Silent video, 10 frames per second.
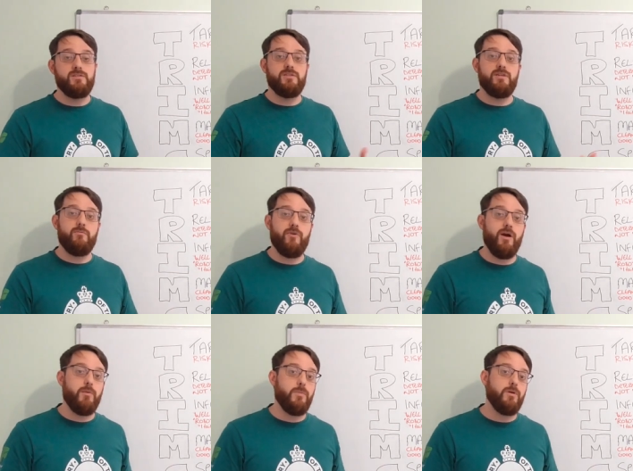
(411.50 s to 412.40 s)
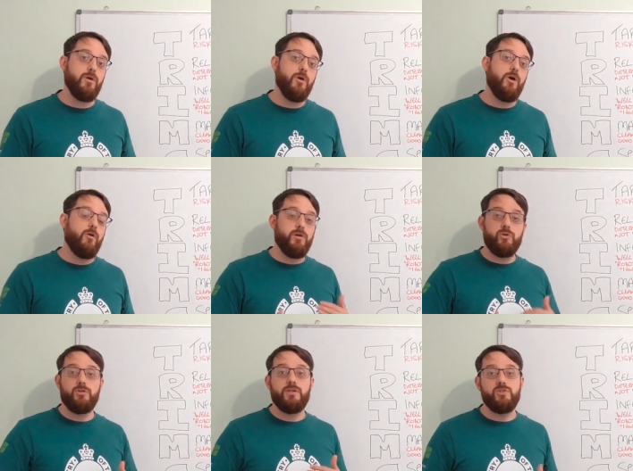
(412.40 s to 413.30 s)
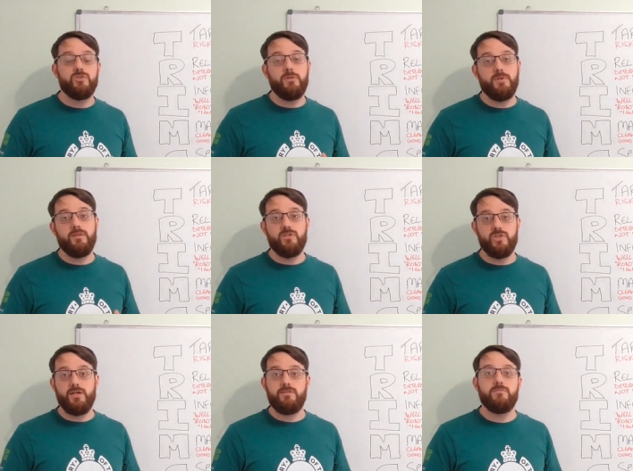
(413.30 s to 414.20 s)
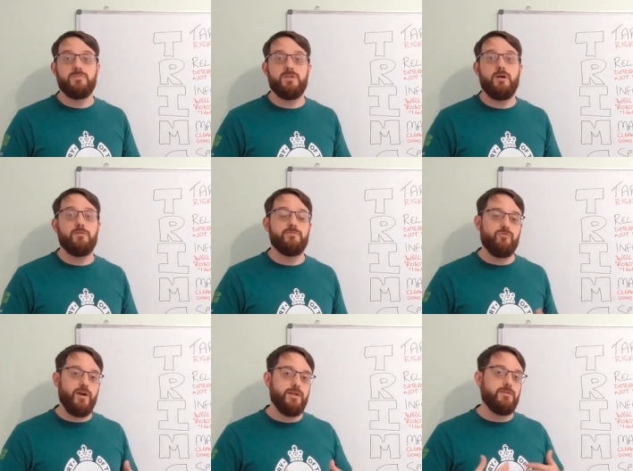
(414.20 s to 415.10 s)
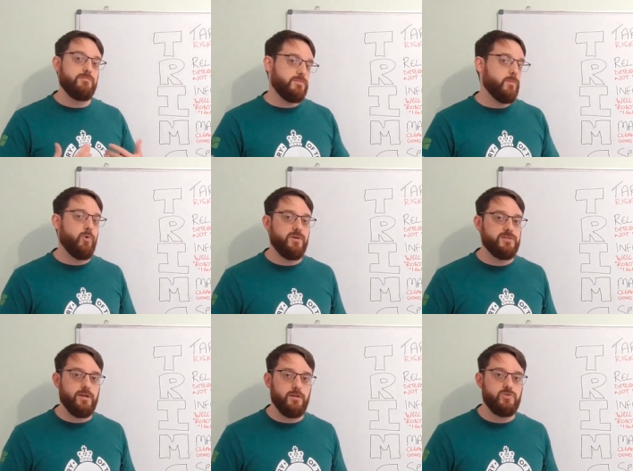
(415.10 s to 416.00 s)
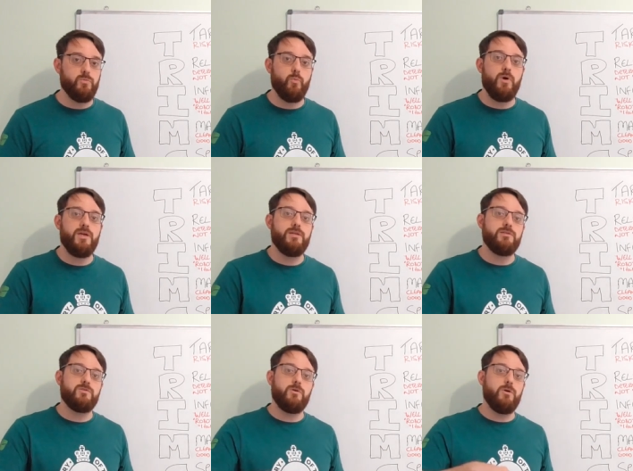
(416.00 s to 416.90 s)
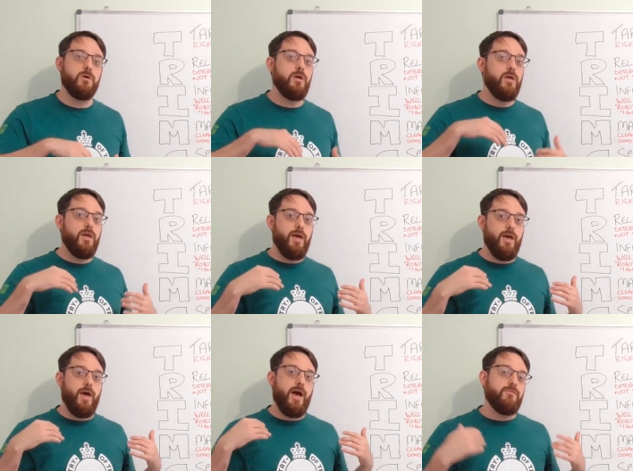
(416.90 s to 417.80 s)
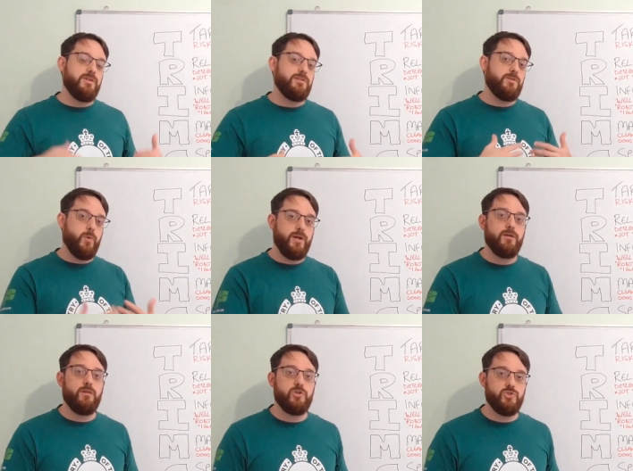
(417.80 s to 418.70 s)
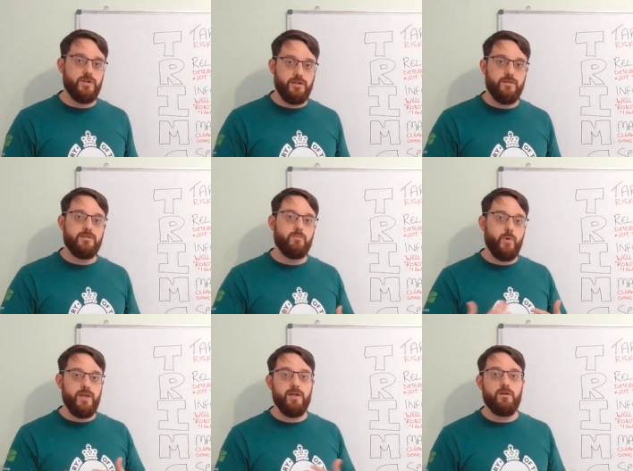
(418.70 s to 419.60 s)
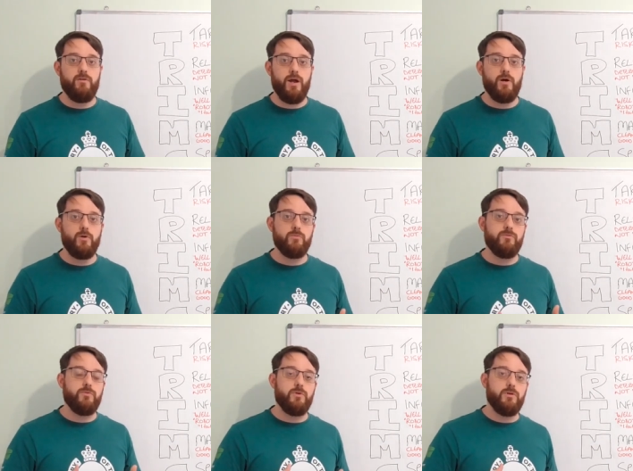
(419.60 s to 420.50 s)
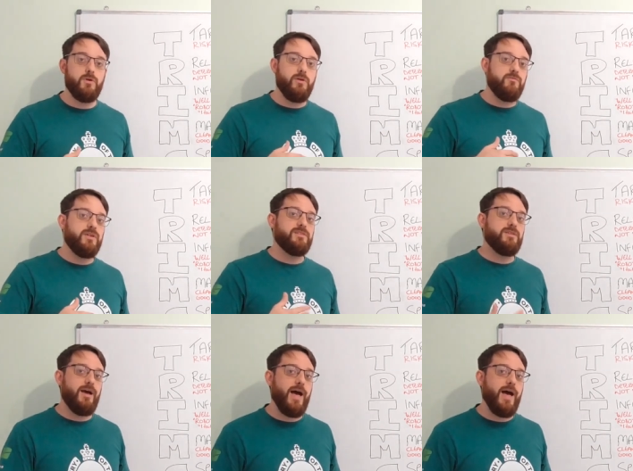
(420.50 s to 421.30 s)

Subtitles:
to the environment, or it could literally be the checks themselves, writing more intelligent ways, or having quicker logic than waiting around for things to